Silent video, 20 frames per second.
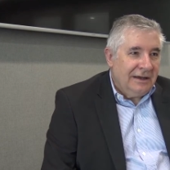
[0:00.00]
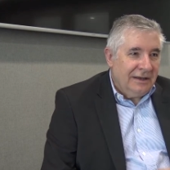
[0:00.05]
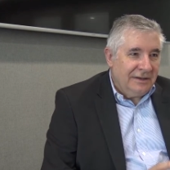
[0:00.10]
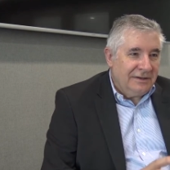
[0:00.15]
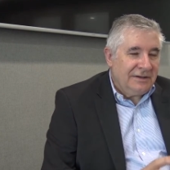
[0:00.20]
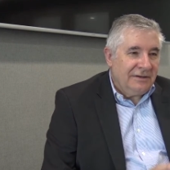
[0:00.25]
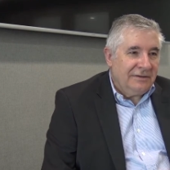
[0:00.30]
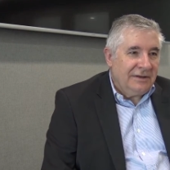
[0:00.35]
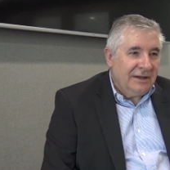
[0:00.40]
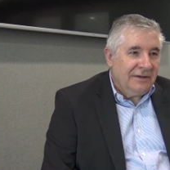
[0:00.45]

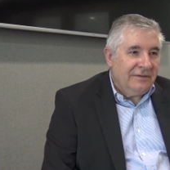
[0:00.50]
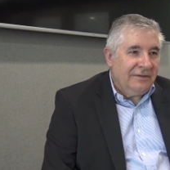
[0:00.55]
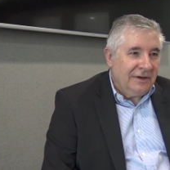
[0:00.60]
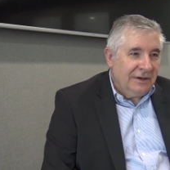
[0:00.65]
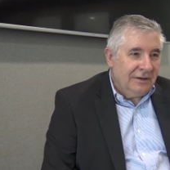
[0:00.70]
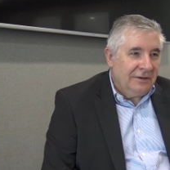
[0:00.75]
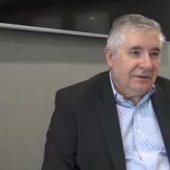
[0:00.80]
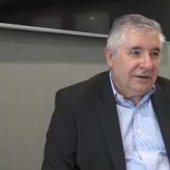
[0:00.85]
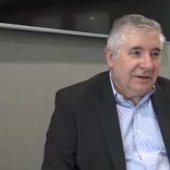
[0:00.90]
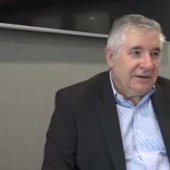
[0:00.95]
and so therefore
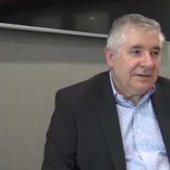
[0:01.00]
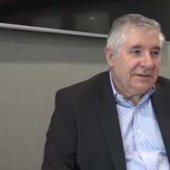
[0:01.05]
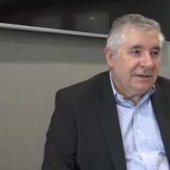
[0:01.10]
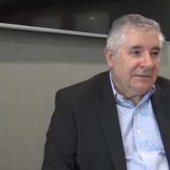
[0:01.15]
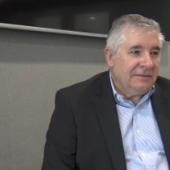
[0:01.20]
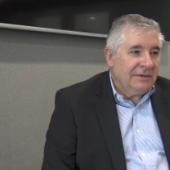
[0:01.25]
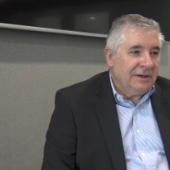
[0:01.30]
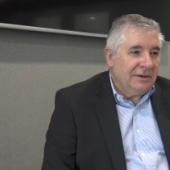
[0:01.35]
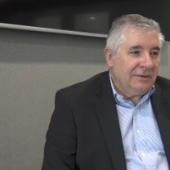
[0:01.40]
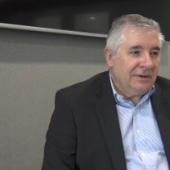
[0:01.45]
you're looking for
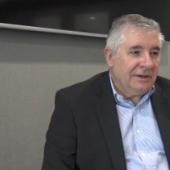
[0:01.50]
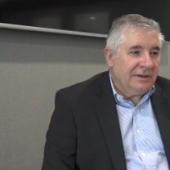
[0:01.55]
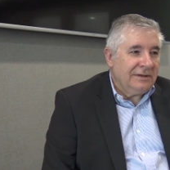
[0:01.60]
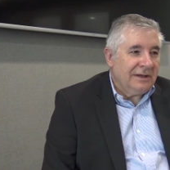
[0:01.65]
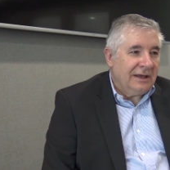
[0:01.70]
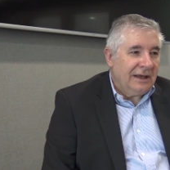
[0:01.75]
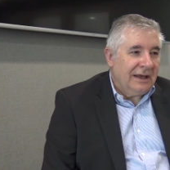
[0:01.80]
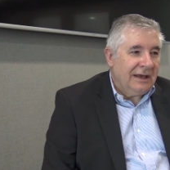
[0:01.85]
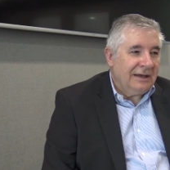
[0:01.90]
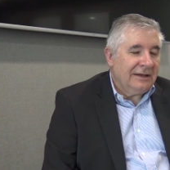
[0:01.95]
somebody
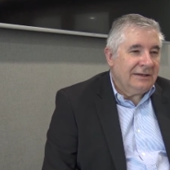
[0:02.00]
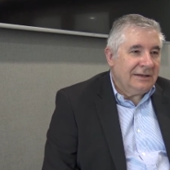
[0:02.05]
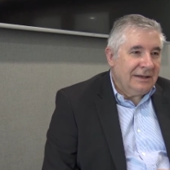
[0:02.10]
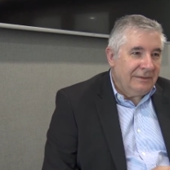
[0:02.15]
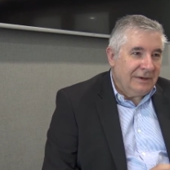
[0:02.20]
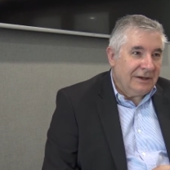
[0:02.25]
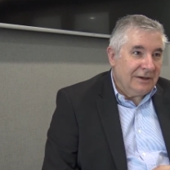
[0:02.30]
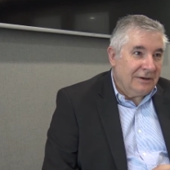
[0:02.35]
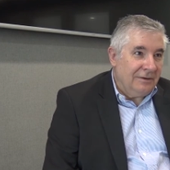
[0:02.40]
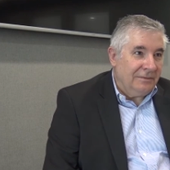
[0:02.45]
with
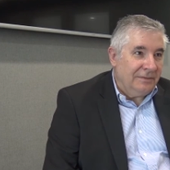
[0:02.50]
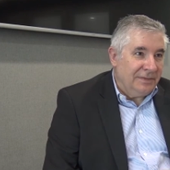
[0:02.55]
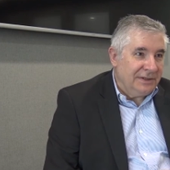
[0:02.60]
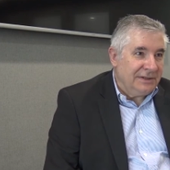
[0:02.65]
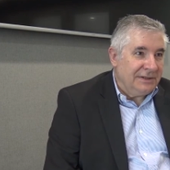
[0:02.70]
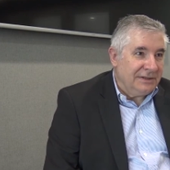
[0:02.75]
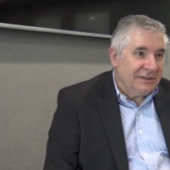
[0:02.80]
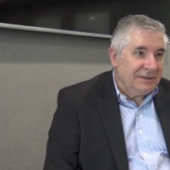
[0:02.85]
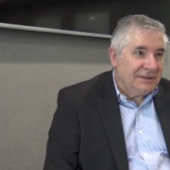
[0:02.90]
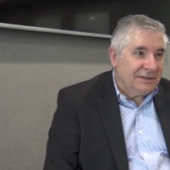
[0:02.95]
academic
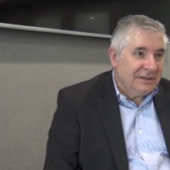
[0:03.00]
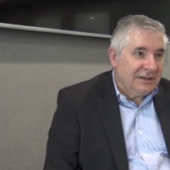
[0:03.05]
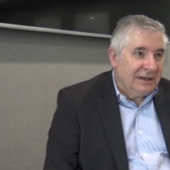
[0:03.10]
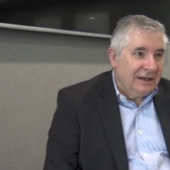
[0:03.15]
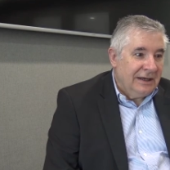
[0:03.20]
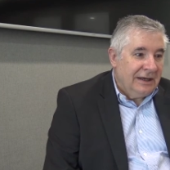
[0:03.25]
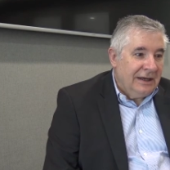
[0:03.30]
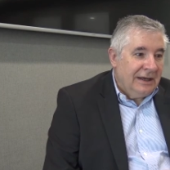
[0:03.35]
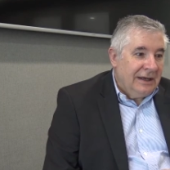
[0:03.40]
competence,